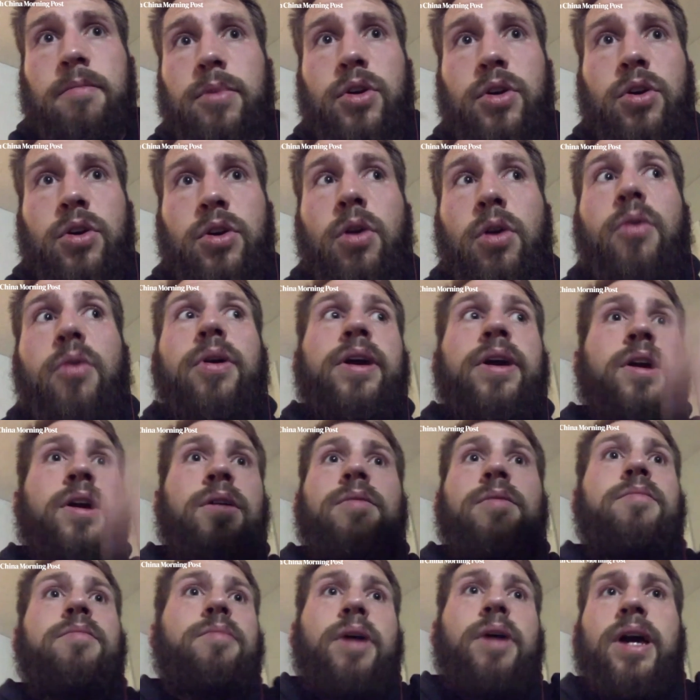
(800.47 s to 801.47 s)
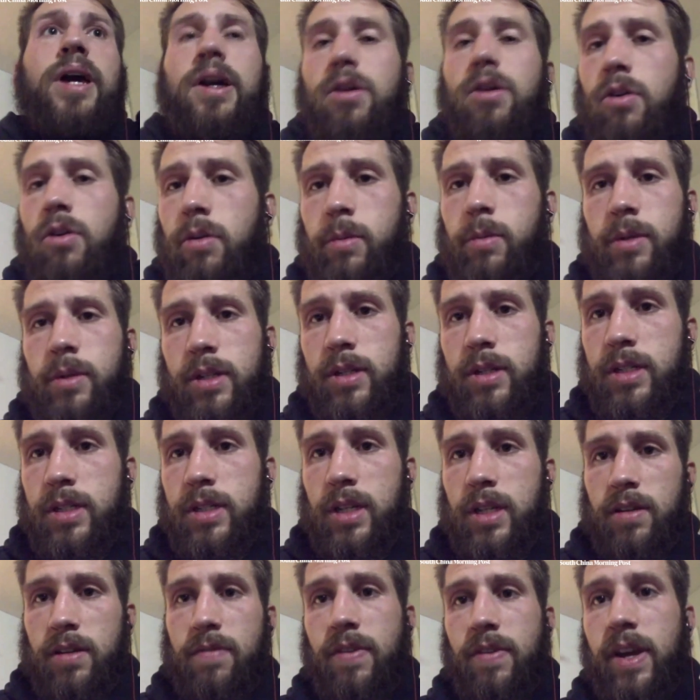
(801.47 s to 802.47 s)
going back home to
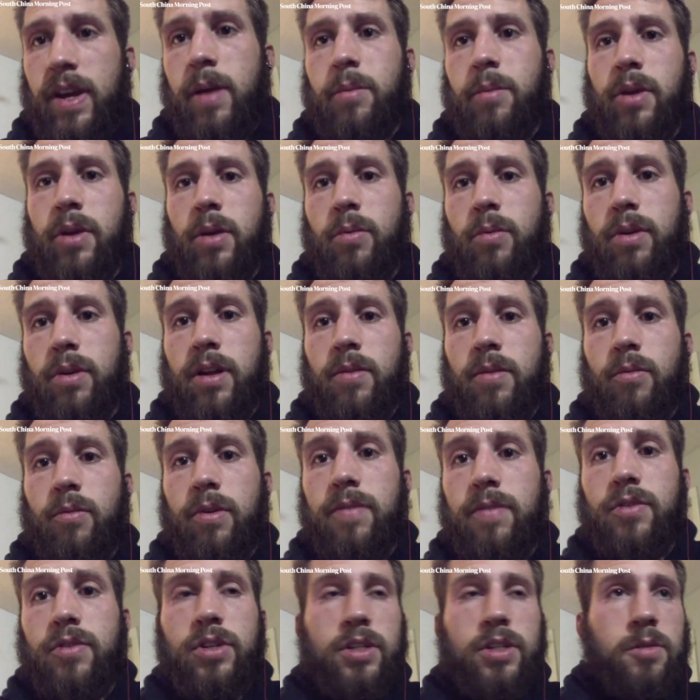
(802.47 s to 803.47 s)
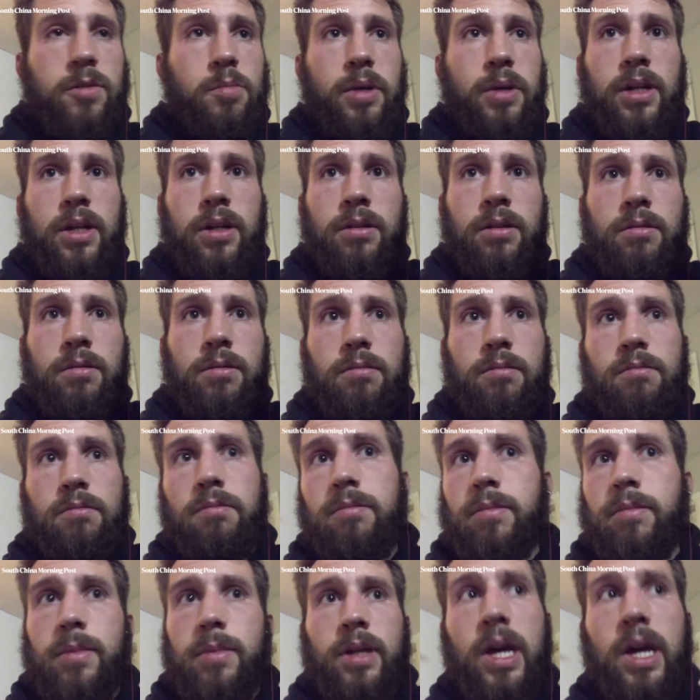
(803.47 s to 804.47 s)
see family, and we've just been,
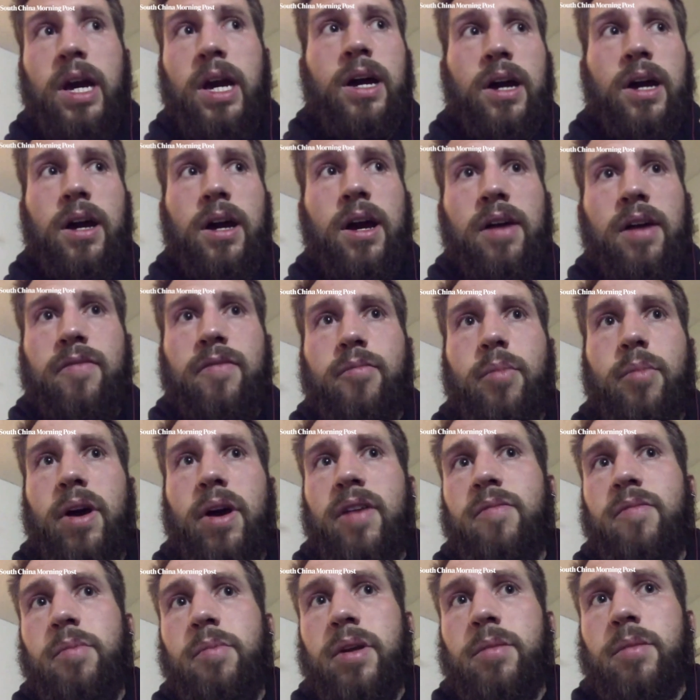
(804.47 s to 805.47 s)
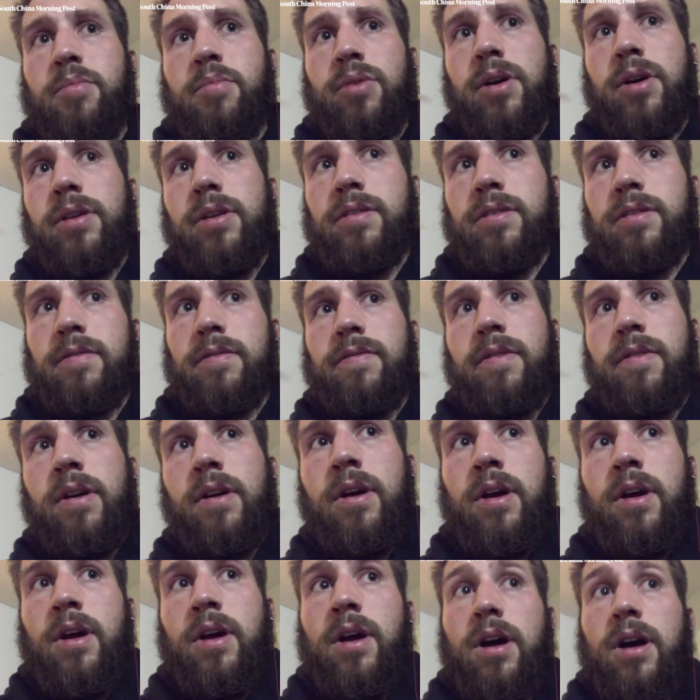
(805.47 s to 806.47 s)
I've been part of
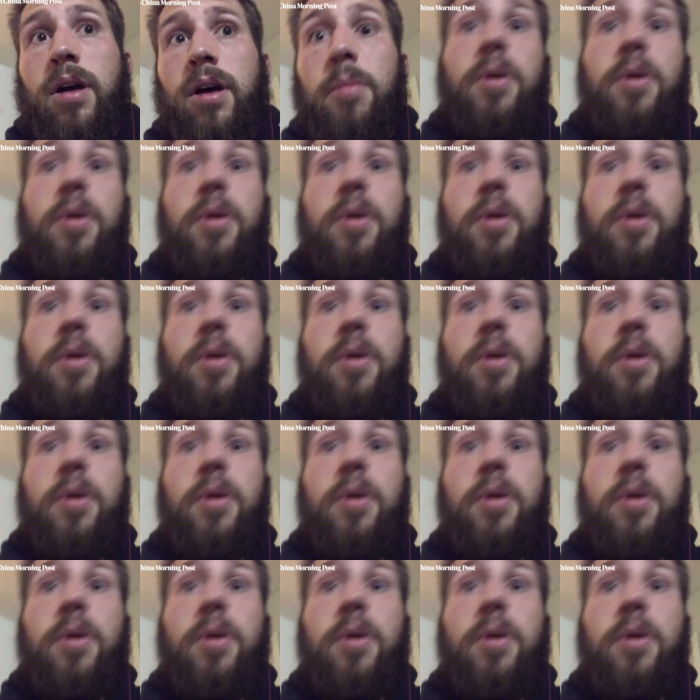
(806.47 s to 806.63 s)
a